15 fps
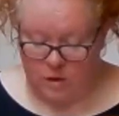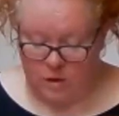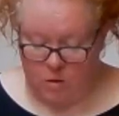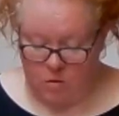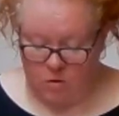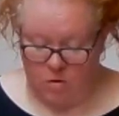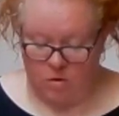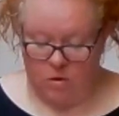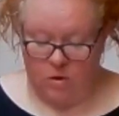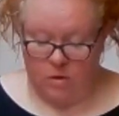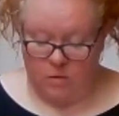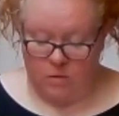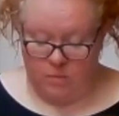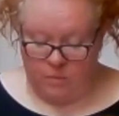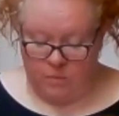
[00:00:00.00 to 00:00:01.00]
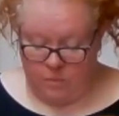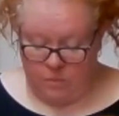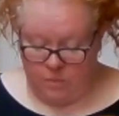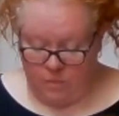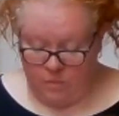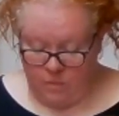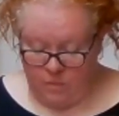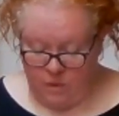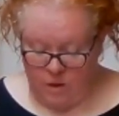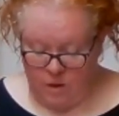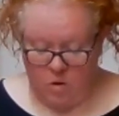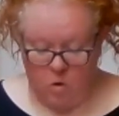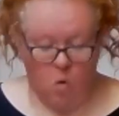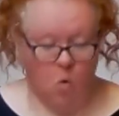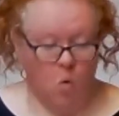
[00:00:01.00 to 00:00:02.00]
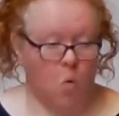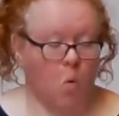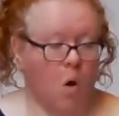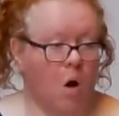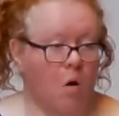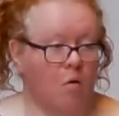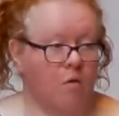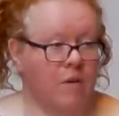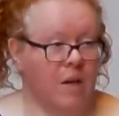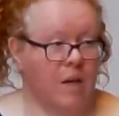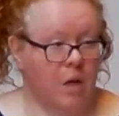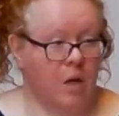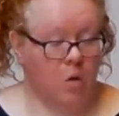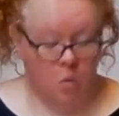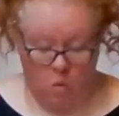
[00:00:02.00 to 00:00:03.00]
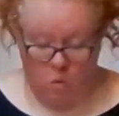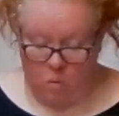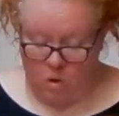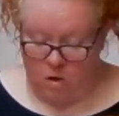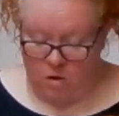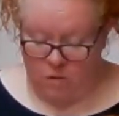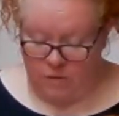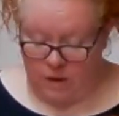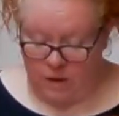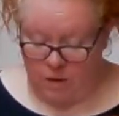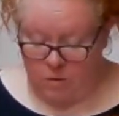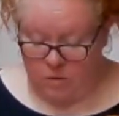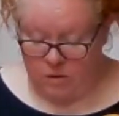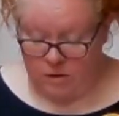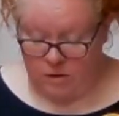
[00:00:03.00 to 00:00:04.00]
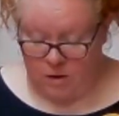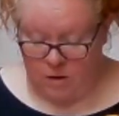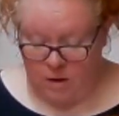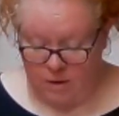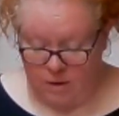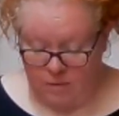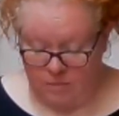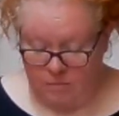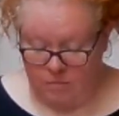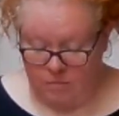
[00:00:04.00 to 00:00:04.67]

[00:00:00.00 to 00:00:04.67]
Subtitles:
to God, and all are of equal worth in God's sight.